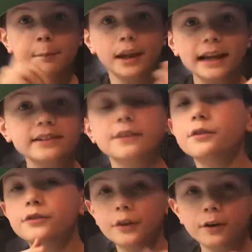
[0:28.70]
please,
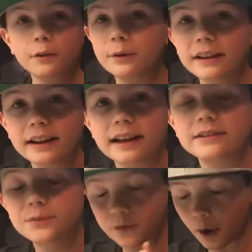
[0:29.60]
if you do not win
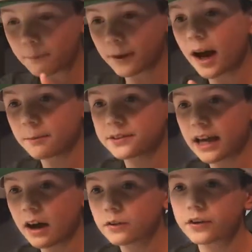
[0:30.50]
this, don't be upset or